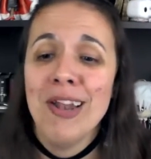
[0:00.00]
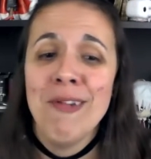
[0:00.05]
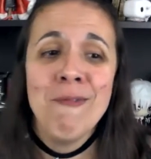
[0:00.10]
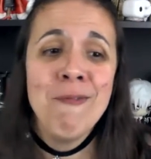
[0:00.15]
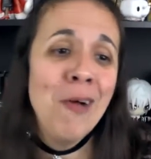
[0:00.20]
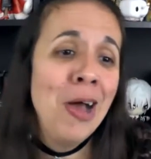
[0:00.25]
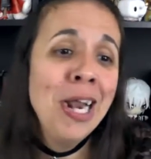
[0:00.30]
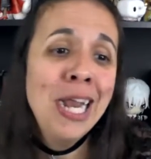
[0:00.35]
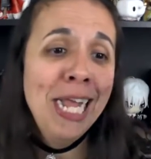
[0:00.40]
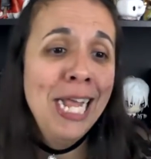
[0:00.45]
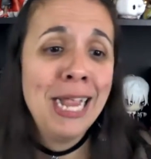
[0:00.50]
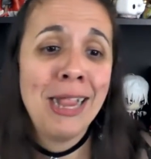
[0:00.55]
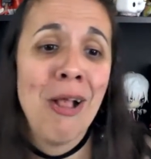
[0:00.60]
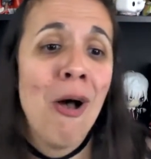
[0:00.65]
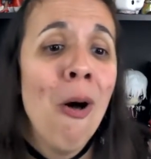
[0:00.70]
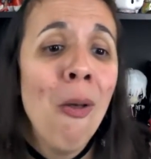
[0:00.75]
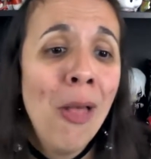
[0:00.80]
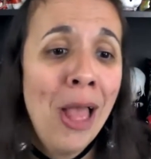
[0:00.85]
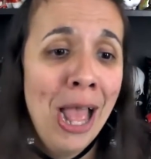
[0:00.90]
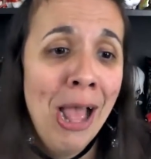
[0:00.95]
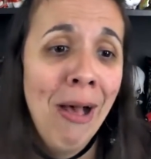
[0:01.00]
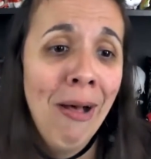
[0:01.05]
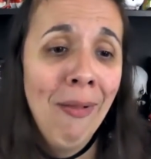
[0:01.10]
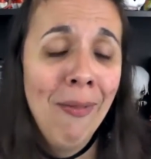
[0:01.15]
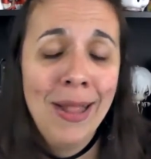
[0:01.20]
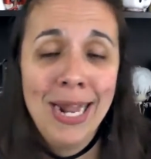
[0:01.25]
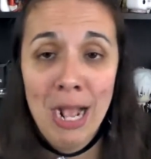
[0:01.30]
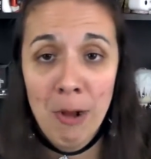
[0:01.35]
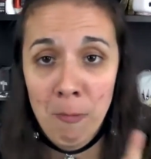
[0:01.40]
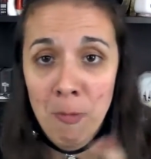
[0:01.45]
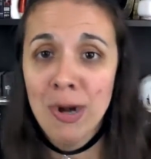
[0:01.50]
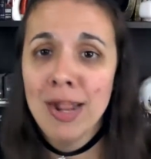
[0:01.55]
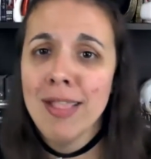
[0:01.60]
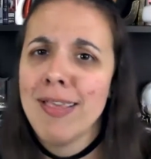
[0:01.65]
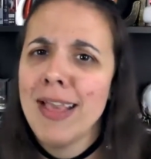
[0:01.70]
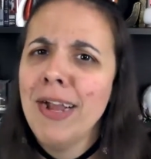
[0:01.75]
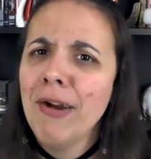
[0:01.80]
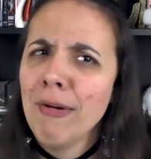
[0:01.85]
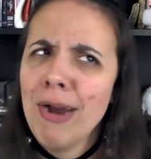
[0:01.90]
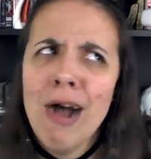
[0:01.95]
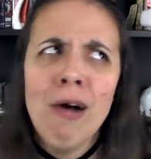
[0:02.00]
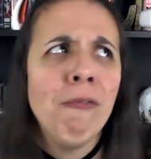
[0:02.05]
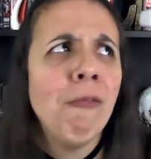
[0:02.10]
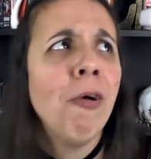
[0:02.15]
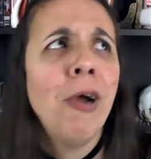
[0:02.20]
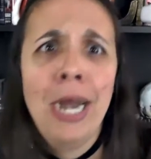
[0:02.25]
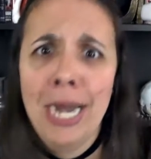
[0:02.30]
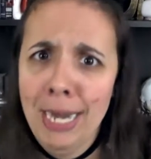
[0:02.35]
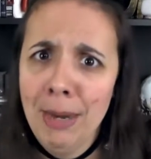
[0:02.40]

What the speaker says: and funny as all hell, and I wanna take her out for a